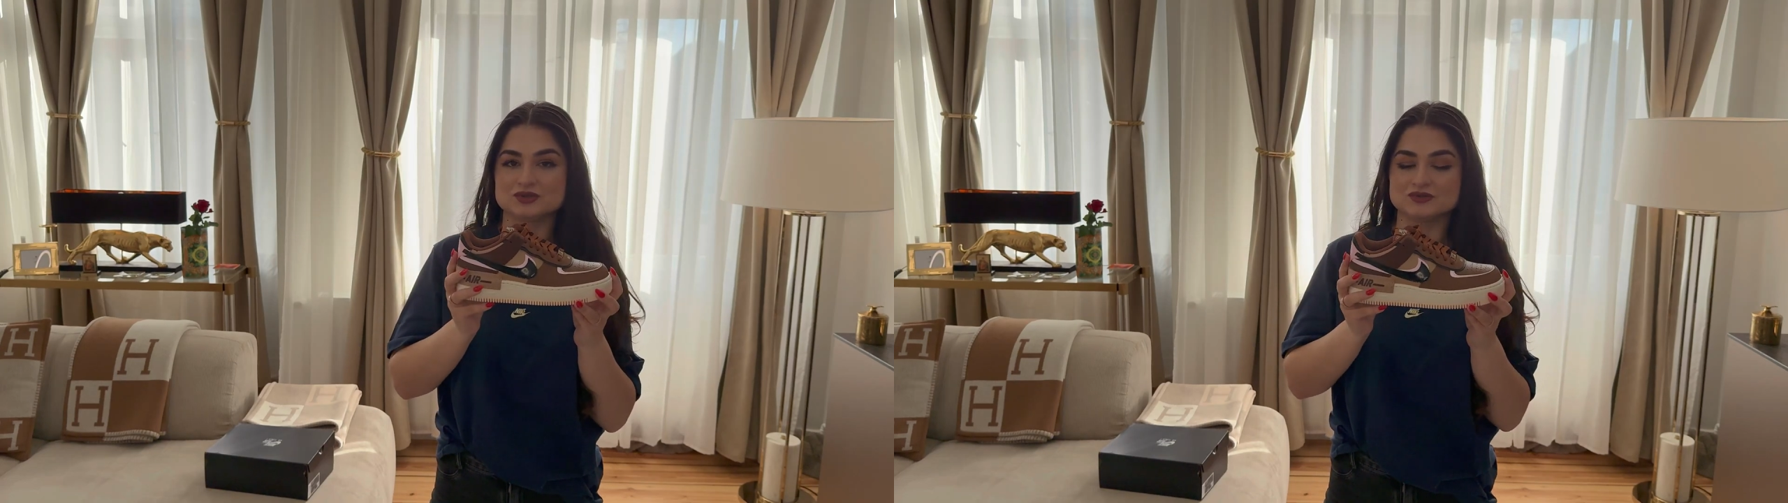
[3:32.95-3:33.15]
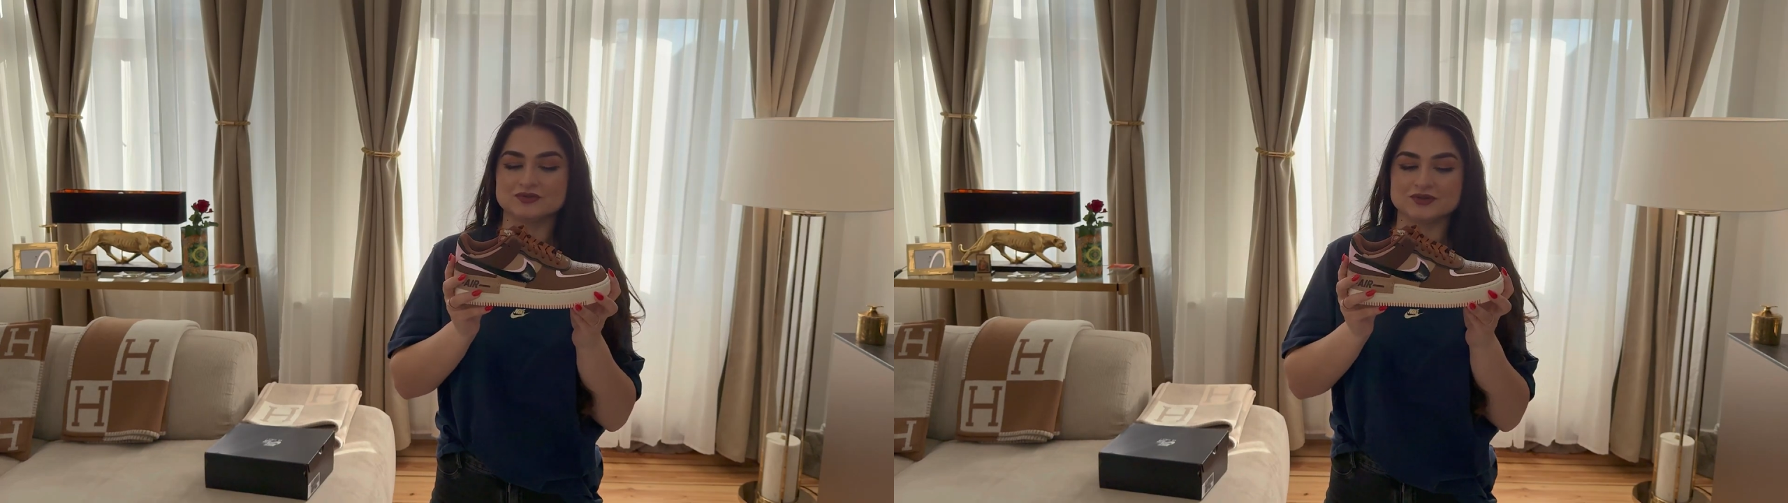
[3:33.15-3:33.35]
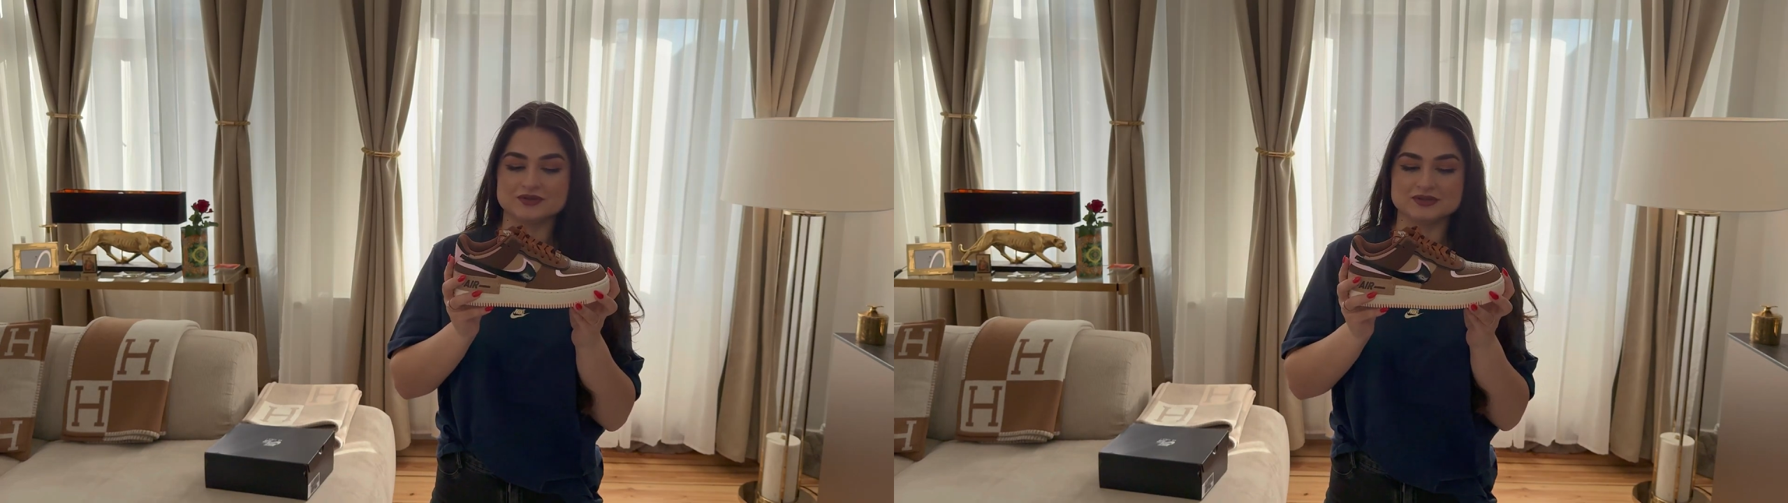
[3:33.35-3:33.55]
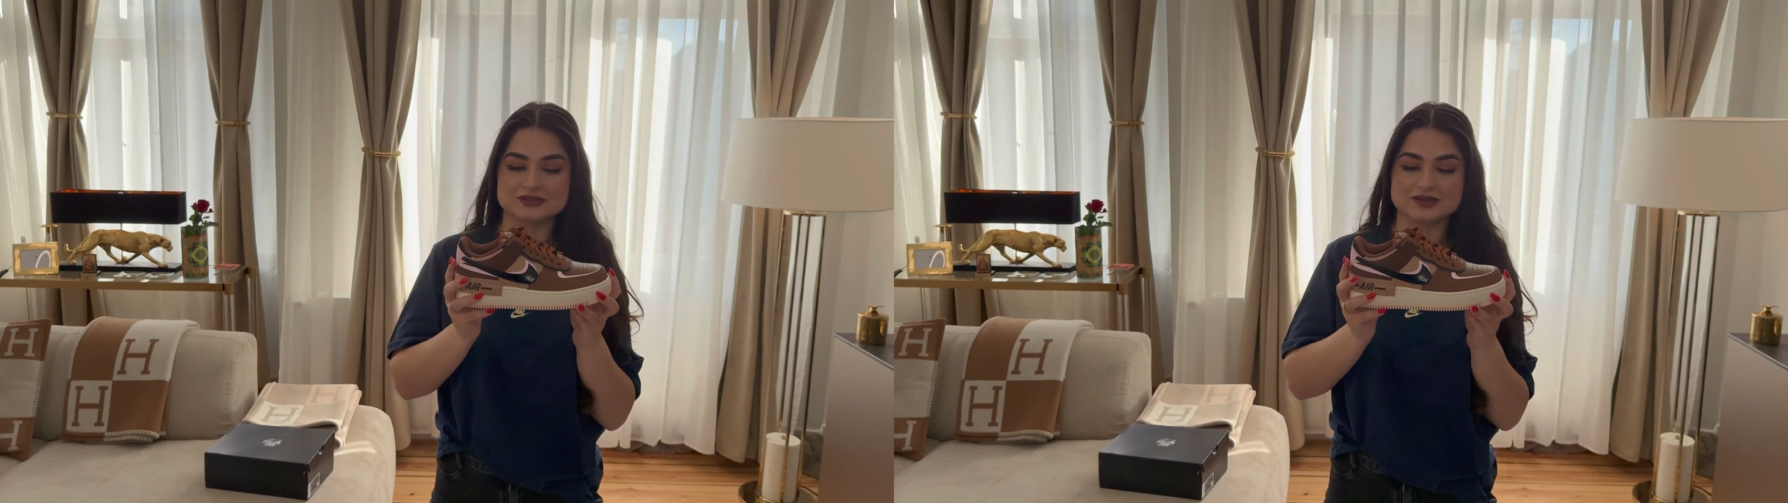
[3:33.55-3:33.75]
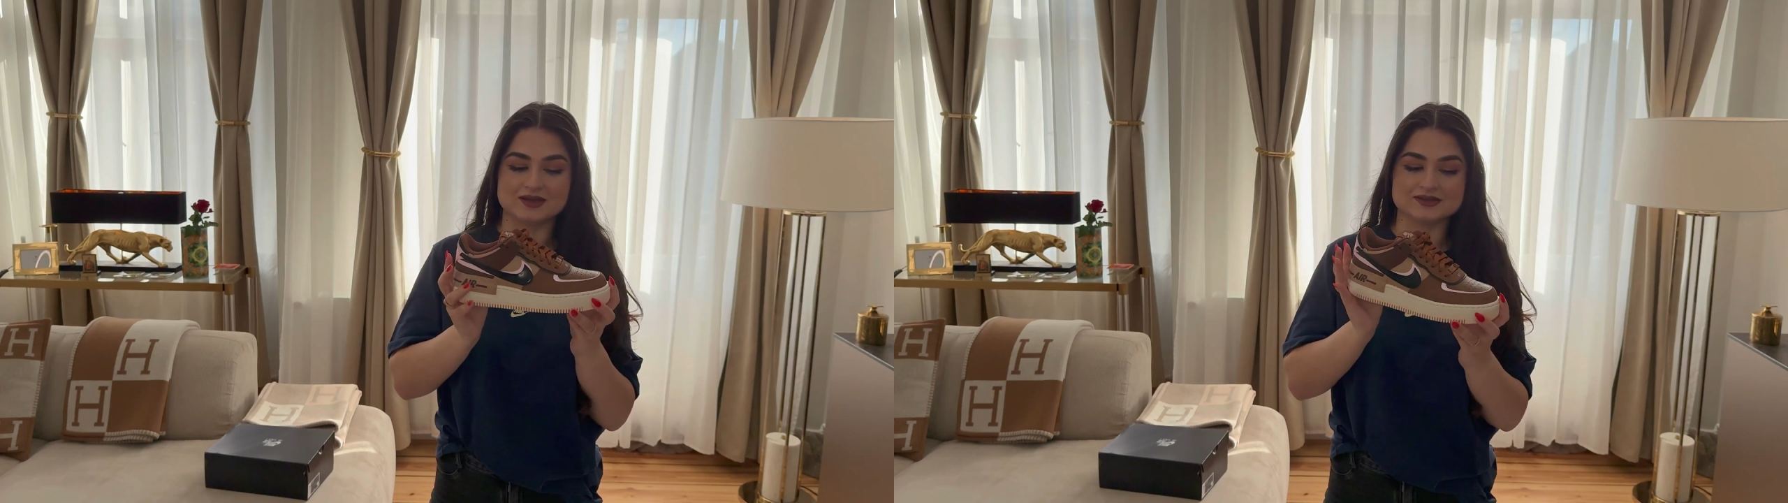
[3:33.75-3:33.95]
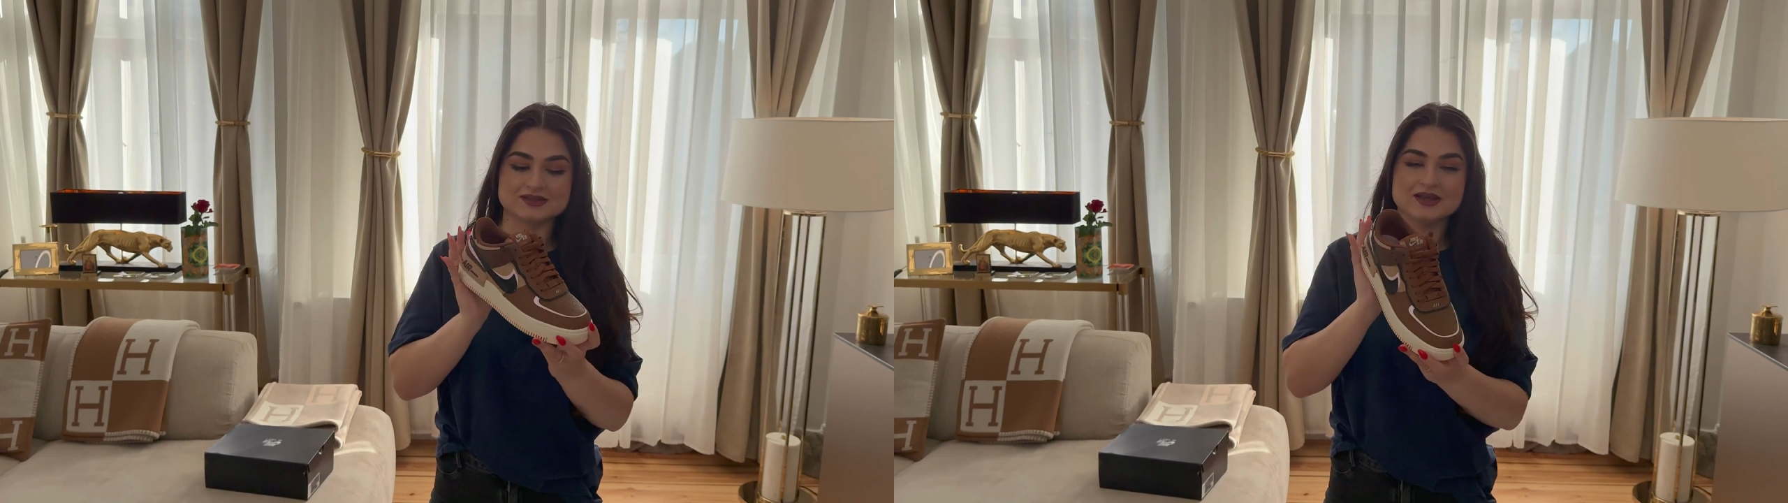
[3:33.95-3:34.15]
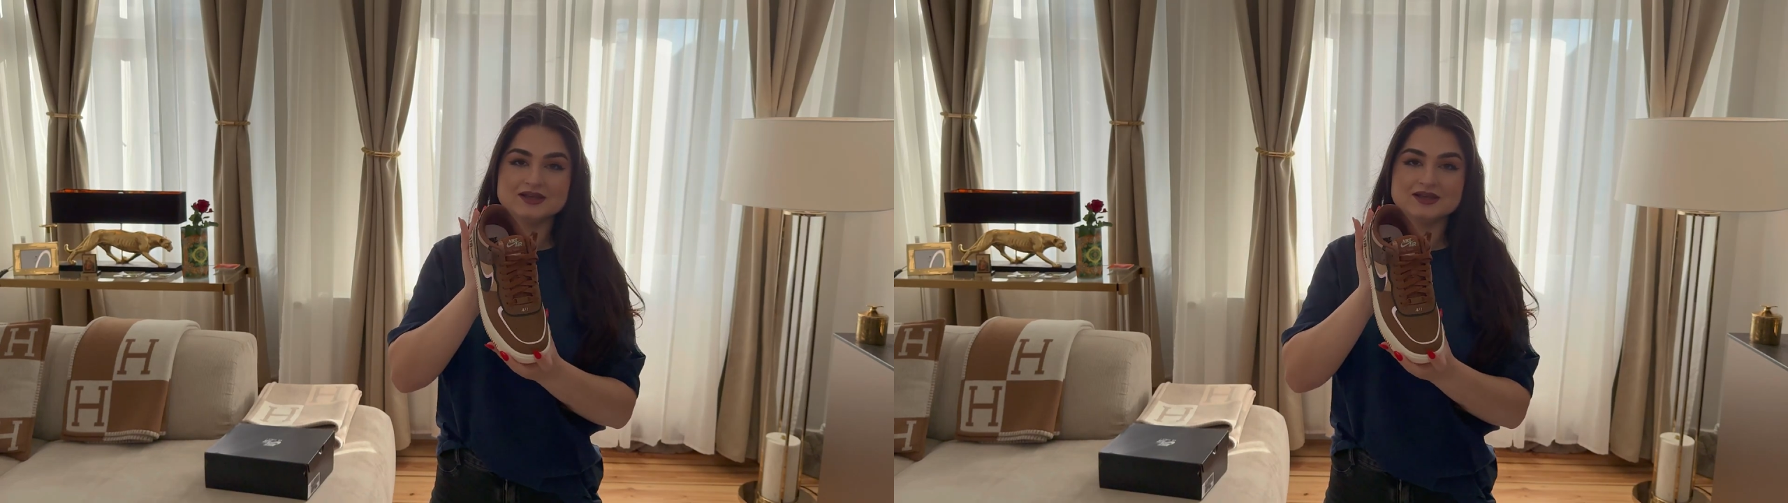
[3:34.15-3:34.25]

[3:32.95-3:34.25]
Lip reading: shoe for this, guys.